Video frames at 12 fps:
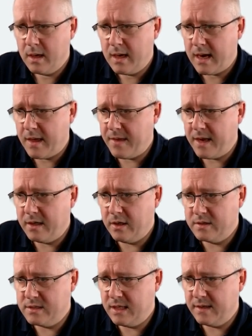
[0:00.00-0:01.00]
And then you can
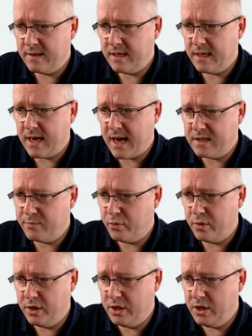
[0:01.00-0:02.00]
see that it has
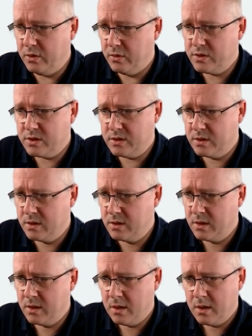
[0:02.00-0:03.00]
produced
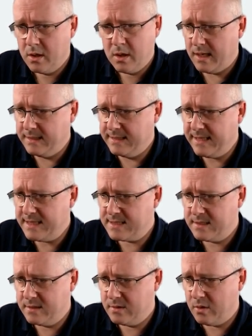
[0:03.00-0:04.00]
a
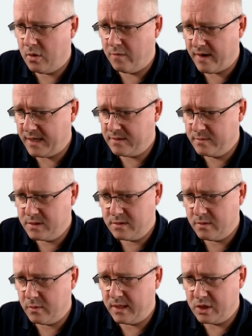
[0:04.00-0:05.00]
list of items that
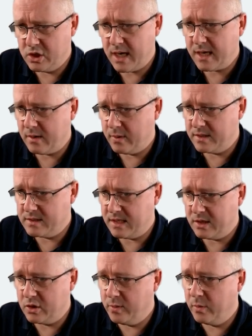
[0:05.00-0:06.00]
we can check, and we can just say,
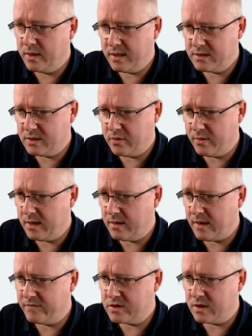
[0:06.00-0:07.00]
do we want it to create,
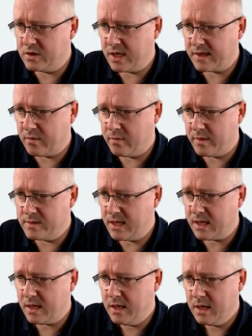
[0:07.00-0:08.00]
I've just unchecked that one by mistake.
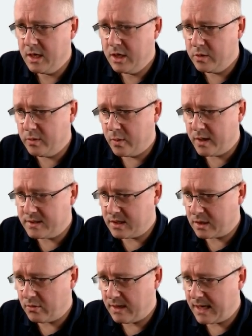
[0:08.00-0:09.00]
Do we want it to
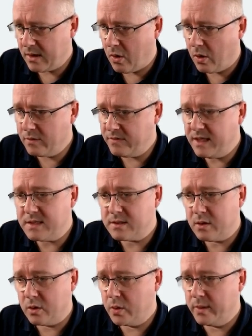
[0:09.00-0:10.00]
create all of these,
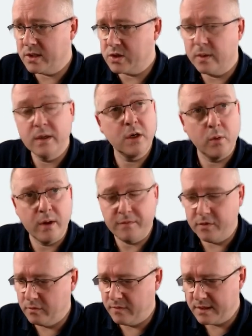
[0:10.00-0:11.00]
or do we just want it to create a few
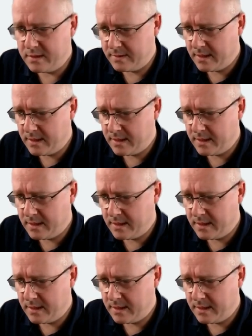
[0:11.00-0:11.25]
of these?